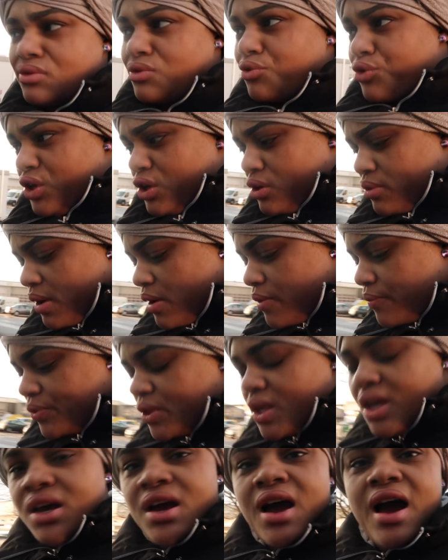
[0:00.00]
three euro
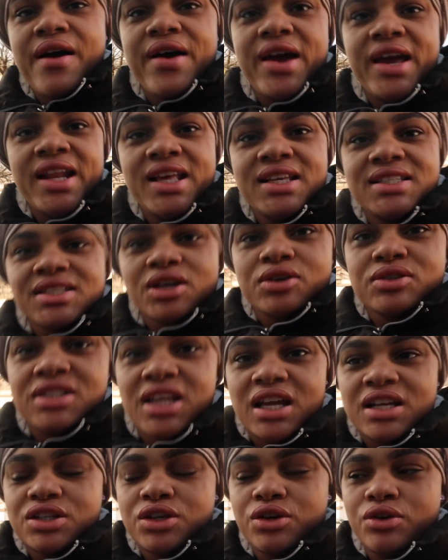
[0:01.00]
alrighty so
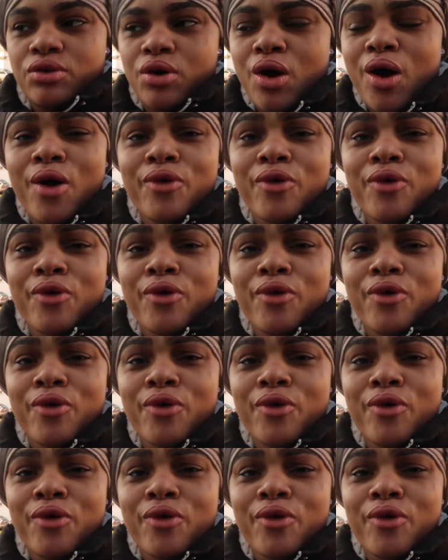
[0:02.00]
stay tuned